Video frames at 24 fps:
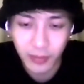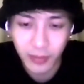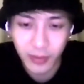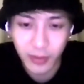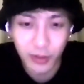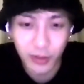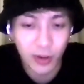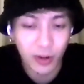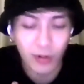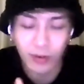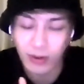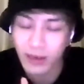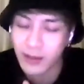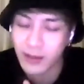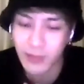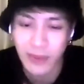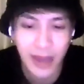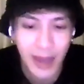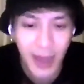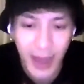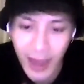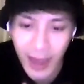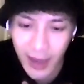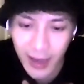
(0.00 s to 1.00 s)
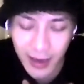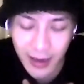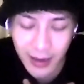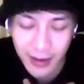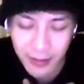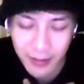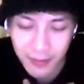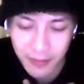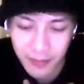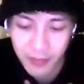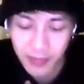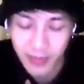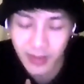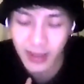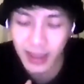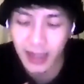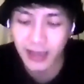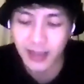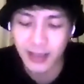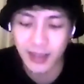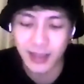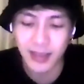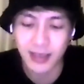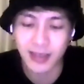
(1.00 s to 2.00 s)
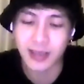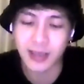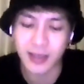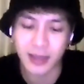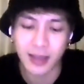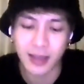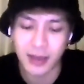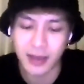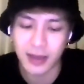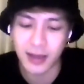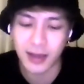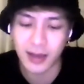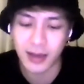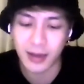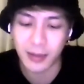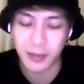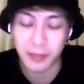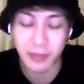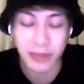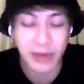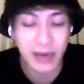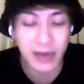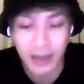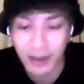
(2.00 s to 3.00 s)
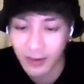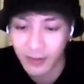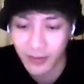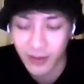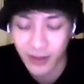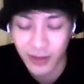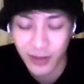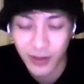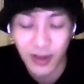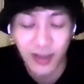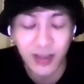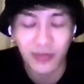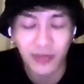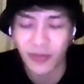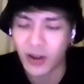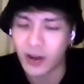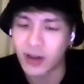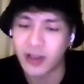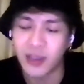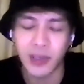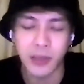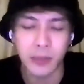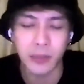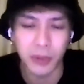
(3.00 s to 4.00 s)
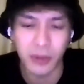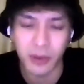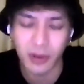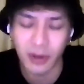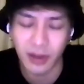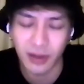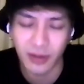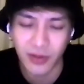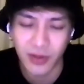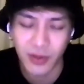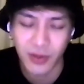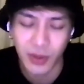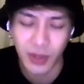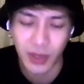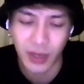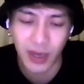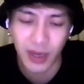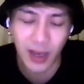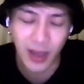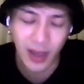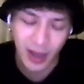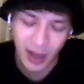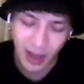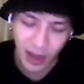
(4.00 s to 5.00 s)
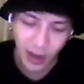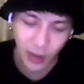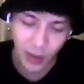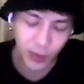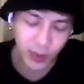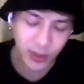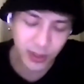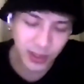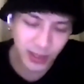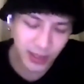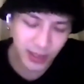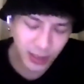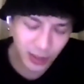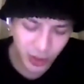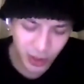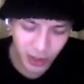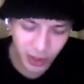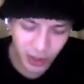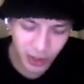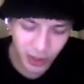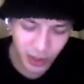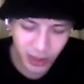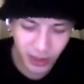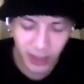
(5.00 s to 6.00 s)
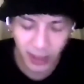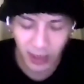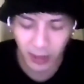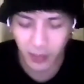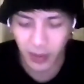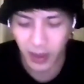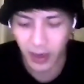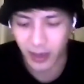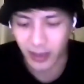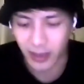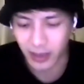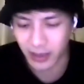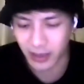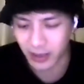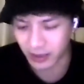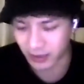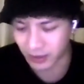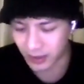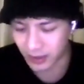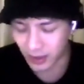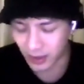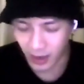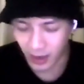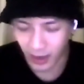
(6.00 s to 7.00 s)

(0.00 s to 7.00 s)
So don't leave me hanging. That's the meaning of this. It's a very simple story, and what's interesting about it is